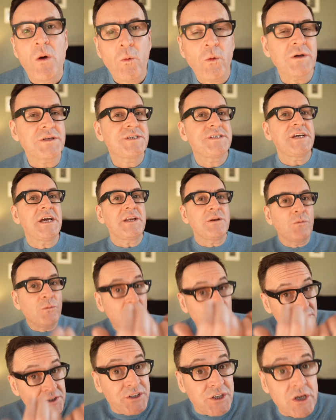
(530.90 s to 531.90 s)
what Satan
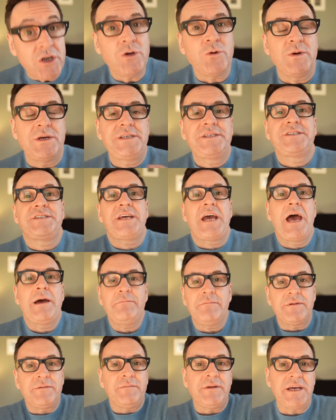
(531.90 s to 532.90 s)
will do is
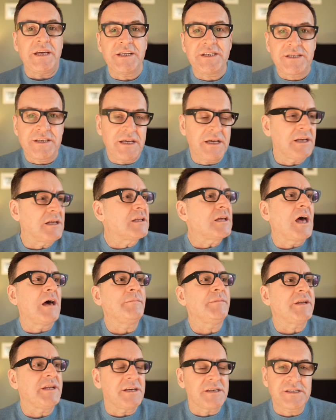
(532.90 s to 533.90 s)
tempt me. He'll
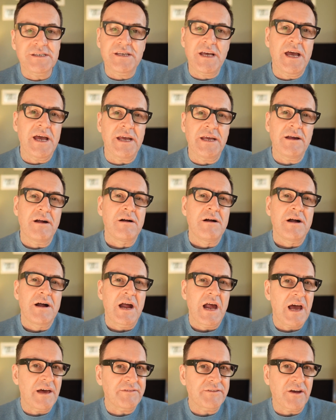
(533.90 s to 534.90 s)
come and he'll say,
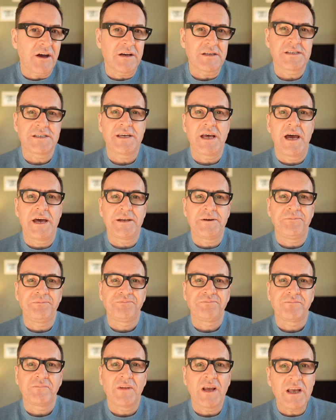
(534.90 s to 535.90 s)
hath God said?
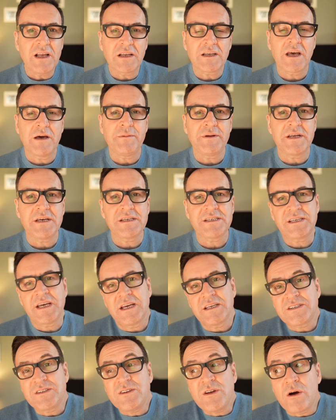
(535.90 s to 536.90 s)
He'll come and he'll
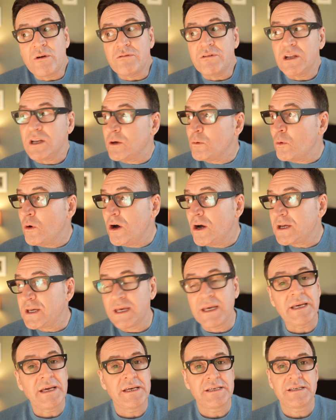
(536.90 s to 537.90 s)
say, it's not really
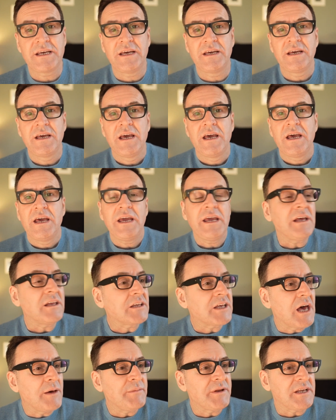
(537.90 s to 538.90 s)
working, is it?
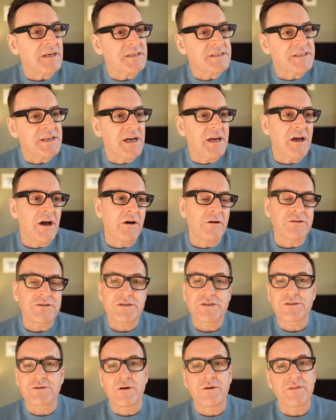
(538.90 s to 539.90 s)
He'll come and he'll say, oh,
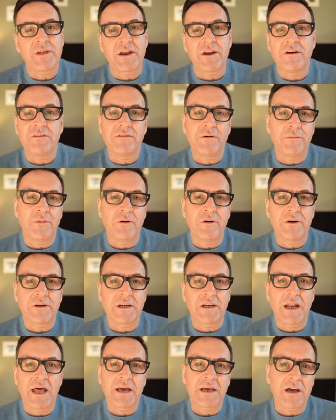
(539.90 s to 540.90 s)
just throw that
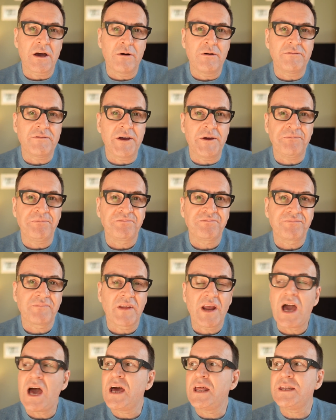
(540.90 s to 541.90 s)
overboard and let go of it.
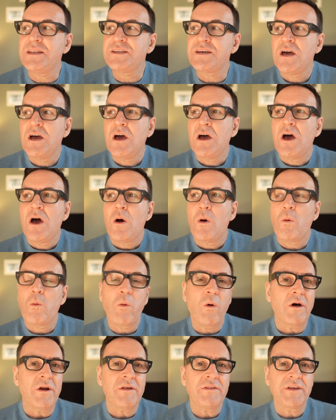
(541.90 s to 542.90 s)
And
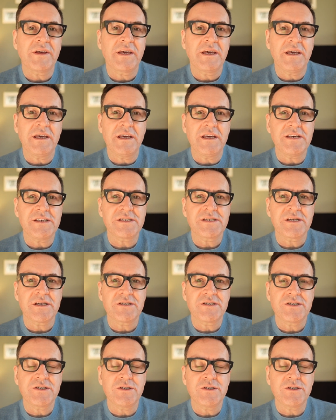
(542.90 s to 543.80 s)
one of the keys